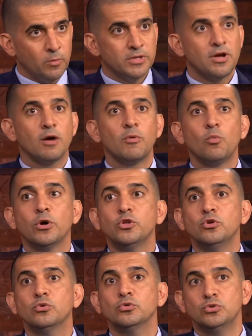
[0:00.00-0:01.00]
Why don't we talk about
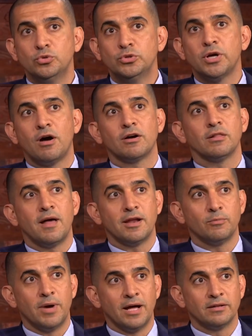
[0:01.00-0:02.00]
what you do talk a
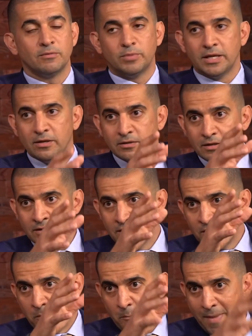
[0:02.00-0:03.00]
lot about? Eh, eh,
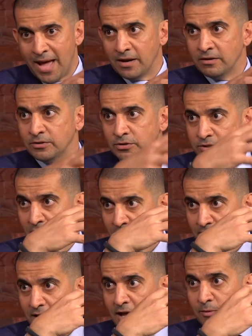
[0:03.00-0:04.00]
men. You
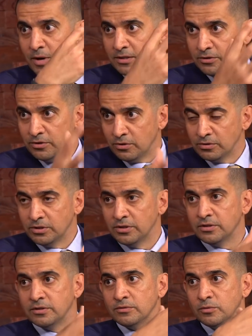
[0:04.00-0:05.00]
talk a lot about you know
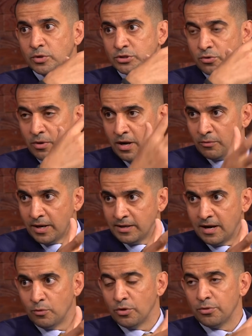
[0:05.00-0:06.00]
eh, what's going on
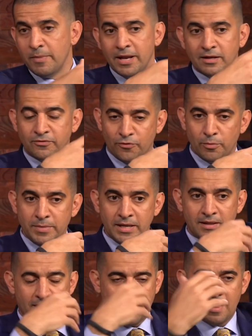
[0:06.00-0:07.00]
right now with men. And for
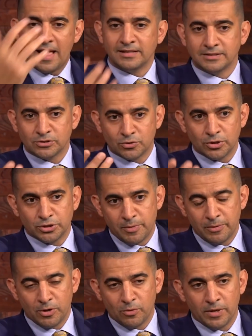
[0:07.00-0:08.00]
me, like I'll ask this question
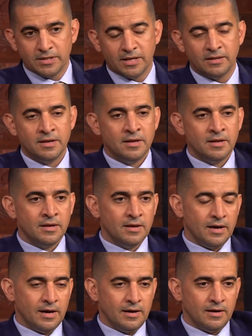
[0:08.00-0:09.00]
maybe in a way that
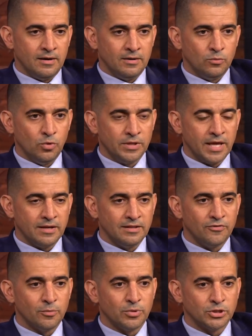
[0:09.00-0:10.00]
uh, uh, will get a
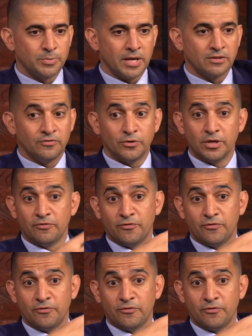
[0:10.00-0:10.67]
different perspective for you.